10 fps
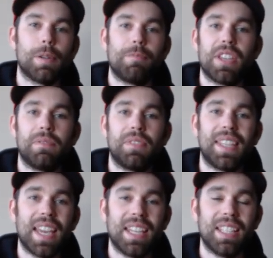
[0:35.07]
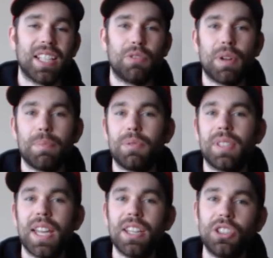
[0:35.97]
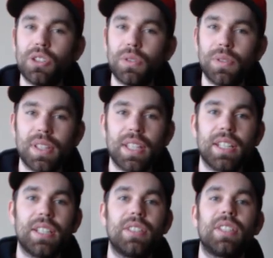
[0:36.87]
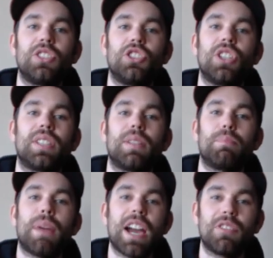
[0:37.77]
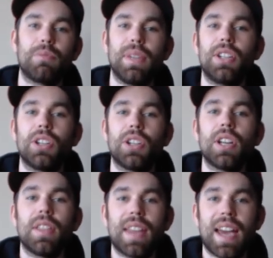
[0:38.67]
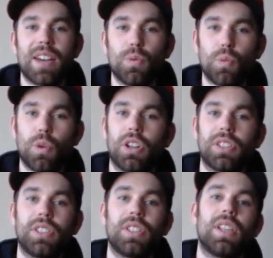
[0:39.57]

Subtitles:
They've gained a reputation over the years. It's just a power meter that works.